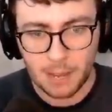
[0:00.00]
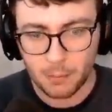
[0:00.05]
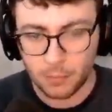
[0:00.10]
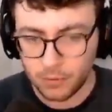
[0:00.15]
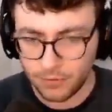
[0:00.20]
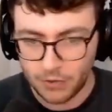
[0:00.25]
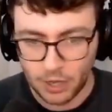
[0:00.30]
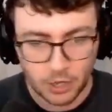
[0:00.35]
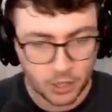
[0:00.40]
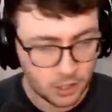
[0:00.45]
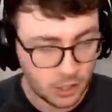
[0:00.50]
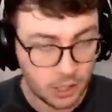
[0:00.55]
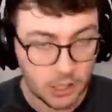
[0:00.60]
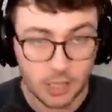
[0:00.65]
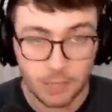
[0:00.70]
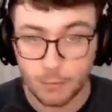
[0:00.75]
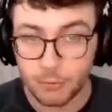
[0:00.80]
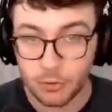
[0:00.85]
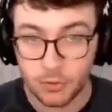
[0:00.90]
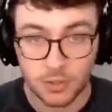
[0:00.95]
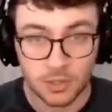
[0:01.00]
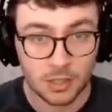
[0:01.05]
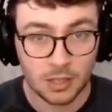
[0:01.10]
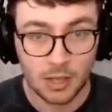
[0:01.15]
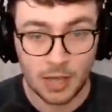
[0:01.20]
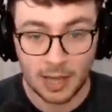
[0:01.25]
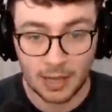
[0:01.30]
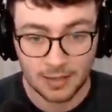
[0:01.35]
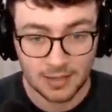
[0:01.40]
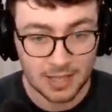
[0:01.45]
heard a lot of the pros
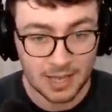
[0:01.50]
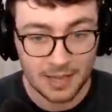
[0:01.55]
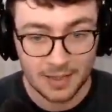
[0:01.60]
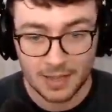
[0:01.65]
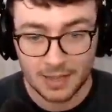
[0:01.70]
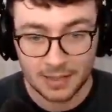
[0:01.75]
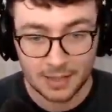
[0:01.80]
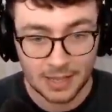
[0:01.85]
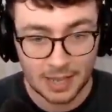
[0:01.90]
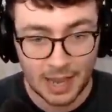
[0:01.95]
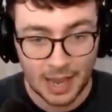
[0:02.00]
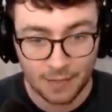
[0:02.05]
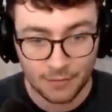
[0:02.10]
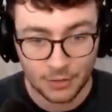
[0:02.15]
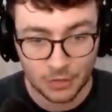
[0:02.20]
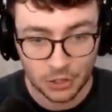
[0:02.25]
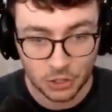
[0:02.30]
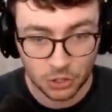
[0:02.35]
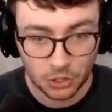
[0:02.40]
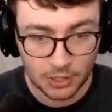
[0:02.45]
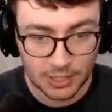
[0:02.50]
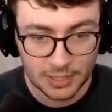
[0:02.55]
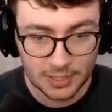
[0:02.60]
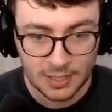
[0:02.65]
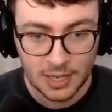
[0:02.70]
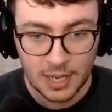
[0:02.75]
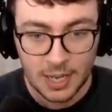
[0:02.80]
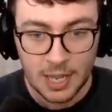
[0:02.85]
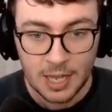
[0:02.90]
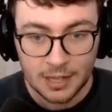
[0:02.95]
saying that they have enjoyed it.
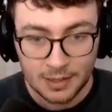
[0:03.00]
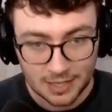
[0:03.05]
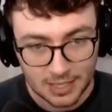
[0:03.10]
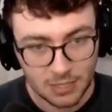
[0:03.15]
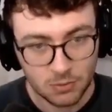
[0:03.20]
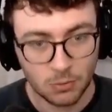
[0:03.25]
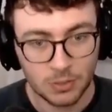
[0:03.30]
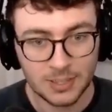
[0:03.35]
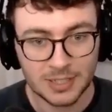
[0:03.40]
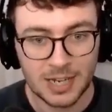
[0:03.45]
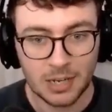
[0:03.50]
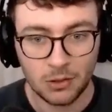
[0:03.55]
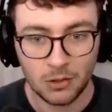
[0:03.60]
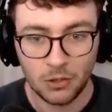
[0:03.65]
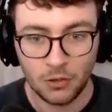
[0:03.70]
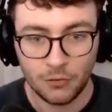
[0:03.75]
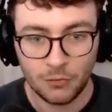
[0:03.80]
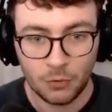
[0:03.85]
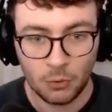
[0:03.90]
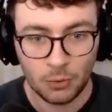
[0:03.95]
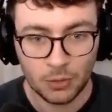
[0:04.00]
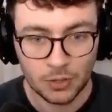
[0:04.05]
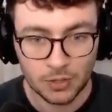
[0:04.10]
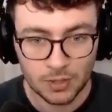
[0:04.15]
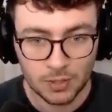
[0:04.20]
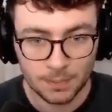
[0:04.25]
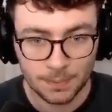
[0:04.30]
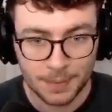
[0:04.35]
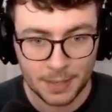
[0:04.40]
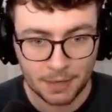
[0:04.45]
This one down low towards
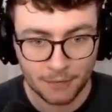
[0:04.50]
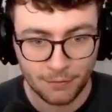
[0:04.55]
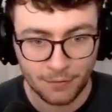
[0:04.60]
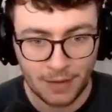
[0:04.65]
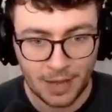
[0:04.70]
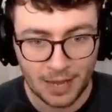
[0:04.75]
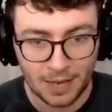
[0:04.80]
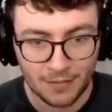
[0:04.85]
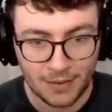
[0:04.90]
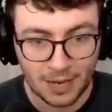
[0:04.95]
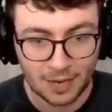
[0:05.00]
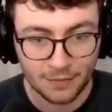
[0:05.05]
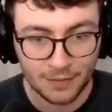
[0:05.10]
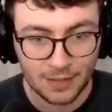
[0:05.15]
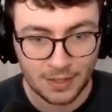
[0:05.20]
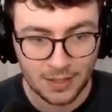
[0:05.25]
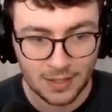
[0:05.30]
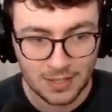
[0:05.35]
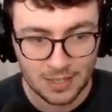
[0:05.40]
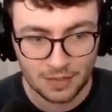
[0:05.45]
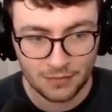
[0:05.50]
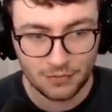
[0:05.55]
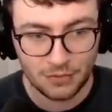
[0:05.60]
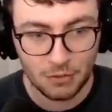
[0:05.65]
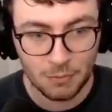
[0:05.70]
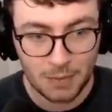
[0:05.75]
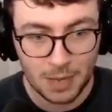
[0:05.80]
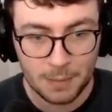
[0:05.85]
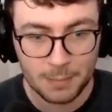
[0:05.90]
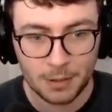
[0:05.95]
P5, I feel as if you
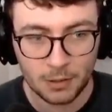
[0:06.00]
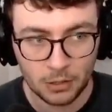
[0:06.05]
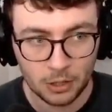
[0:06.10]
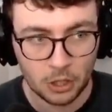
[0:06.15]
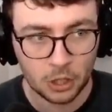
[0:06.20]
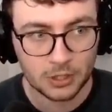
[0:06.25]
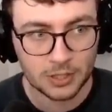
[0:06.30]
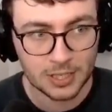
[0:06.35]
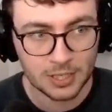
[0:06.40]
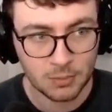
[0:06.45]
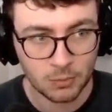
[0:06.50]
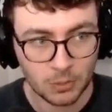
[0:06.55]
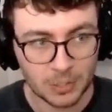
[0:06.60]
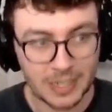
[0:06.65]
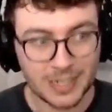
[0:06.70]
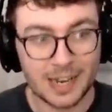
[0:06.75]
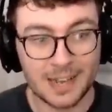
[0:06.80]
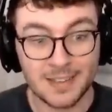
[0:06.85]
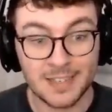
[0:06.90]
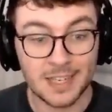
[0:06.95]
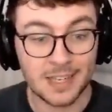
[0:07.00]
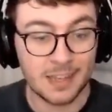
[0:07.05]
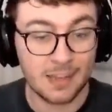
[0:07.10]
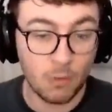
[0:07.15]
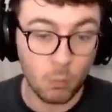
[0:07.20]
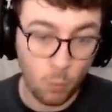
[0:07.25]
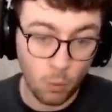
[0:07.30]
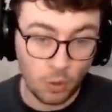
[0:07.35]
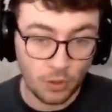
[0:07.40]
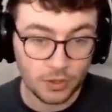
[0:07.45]
may be able to lock this one in. It's at
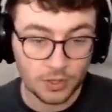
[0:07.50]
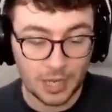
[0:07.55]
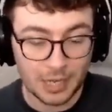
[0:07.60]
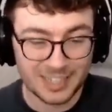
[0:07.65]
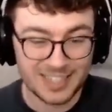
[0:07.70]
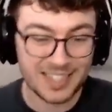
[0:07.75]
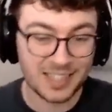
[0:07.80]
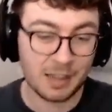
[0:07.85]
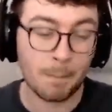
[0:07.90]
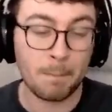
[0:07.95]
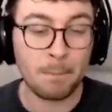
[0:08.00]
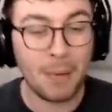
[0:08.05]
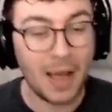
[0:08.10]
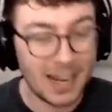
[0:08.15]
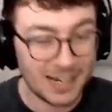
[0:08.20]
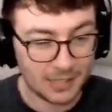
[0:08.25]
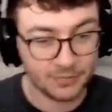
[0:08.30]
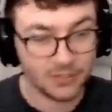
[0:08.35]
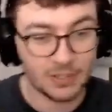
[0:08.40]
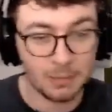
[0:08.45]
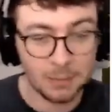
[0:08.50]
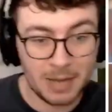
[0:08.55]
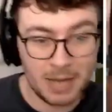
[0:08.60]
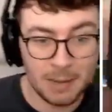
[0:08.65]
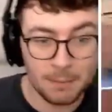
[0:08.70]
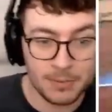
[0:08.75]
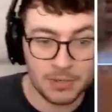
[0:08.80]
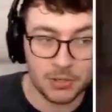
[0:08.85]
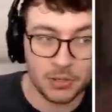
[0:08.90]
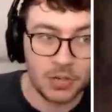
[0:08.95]
the back of the map,
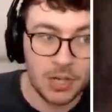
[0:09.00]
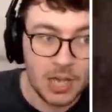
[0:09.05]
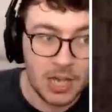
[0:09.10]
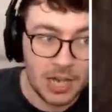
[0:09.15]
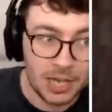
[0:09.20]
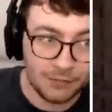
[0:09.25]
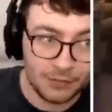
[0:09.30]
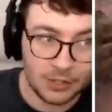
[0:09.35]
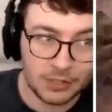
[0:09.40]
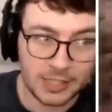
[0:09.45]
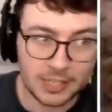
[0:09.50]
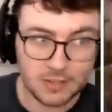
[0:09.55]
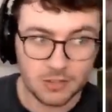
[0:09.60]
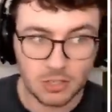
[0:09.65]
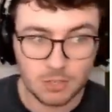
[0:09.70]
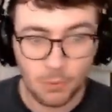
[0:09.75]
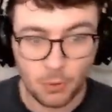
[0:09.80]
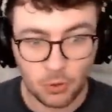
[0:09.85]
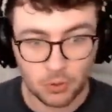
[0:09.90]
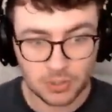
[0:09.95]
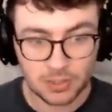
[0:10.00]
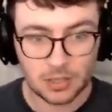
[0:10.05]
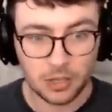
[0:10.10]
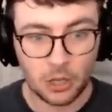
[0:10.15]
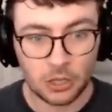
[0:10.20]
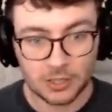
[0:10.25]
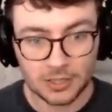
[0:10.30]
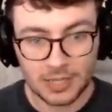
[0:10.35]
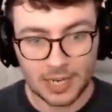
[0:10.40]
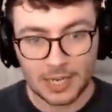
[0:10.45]
so if you can get the spawns locked
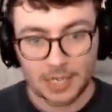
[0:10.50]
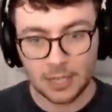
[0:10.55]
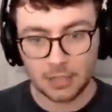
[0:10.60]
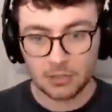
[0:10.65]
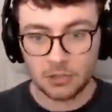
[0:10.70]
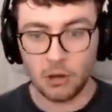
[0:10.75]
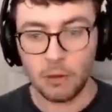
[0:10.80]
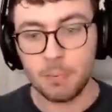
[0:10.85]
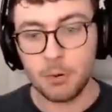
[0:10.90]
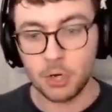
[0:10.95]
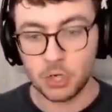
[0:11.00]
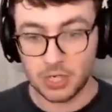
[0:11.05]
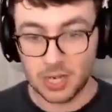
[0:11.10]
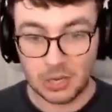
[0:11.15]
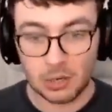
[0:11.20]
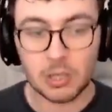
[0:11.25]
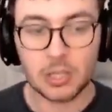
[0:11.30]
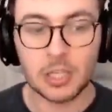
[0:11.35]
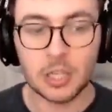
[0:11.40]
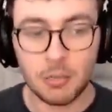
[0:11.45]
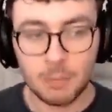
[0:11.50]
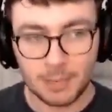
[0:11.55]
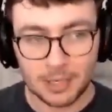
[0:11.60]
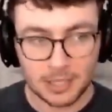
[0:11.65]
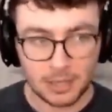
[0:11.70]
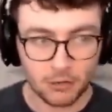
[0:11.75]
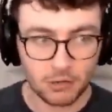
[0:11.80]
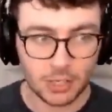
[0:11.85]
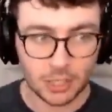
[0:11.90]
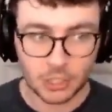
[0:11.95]
in and sort of push out a little bit,
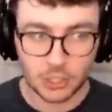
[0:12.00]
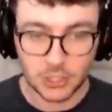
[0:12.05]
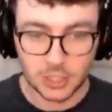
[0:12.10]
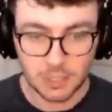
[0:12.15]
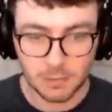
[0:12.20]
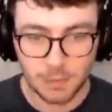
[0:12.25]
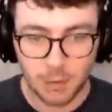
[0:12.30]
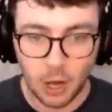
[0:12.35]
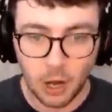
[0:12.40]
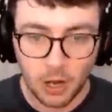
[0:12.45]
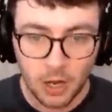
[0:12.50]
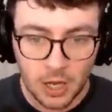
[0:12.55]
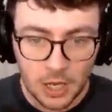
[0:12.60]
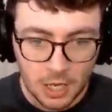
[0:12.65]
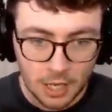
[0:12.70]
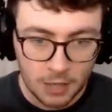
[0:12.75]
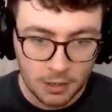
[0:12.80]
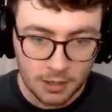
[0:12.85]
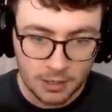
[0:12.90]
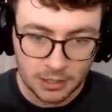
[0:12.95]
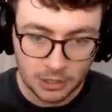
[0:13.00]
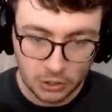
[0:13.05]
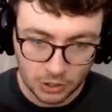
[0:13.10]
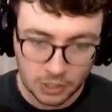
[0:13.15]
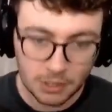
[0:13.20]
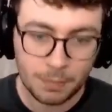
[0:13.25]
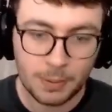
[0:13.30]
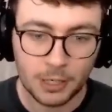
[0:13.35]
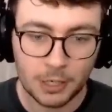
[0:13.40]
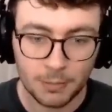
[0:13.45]
you're in a good spot. You could
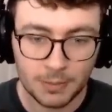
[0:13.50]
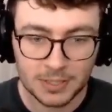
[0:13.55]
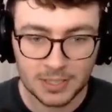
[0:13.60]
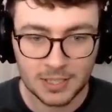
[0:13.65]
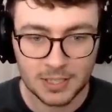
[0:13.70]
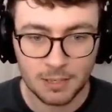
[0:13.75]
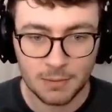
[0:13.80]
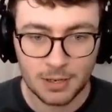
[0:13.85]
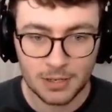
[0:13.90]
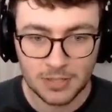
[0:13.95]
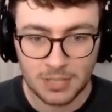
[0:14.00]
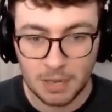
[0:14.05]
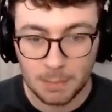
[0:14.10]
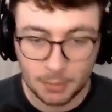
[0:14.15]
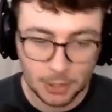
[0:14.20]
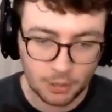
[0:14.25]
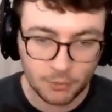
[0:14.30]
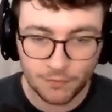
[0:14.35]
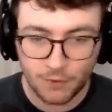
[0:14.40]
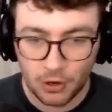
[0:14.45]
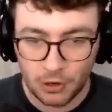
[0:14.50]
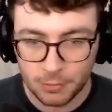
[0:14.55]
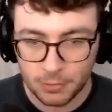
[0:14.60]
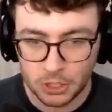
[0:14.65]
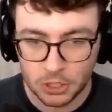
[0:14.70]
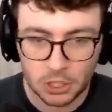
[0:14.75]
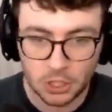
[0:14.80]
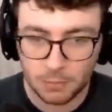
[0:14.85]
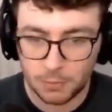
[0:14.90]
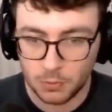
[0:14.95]
pick up a decent amount of time, but it very much
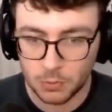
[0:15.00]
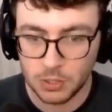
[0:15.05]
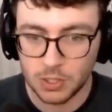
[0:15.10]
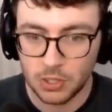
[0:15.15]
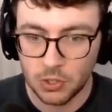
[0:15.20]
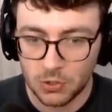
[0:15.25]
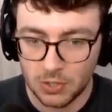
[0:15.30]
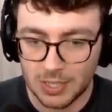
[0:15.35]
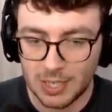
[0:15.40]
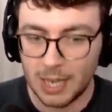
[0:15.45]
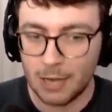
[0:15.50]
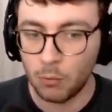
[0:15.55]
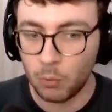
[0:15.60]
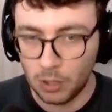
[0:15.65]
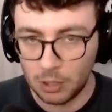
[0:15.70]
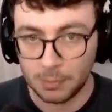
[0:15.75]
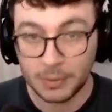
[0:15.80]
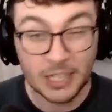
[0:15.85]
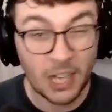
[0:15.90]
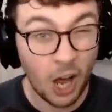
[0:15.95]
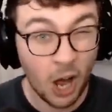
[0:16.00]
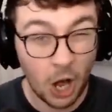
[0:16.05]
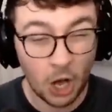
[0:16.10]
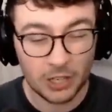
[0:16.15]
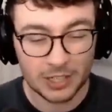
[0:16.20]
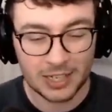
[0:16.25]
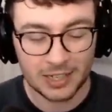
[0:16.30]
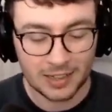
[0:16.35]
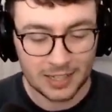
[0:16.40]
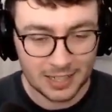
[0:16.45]
could be one of those, it will be hard,
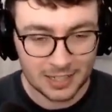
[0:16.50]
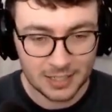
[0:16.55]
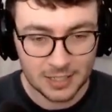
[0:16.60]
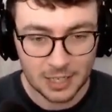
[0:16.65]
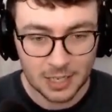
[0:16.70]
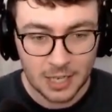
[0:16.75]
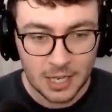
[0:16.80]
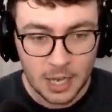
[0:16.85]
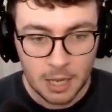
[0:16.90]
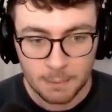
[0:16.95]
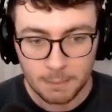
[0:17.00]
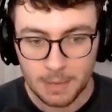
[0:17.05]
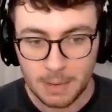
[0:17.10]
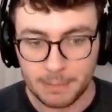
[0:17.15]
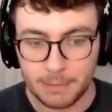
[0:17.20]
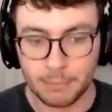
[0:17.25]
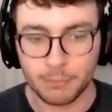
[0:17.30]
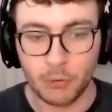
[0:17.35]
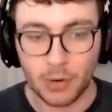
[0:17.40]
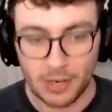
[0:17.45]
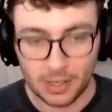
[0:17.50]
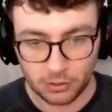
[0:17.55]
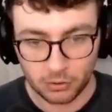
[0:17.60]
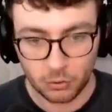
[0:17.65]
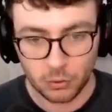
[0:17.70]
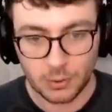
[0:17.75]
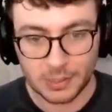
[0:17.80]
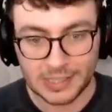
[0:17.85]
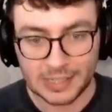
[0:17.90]
I think, to maybe break through and get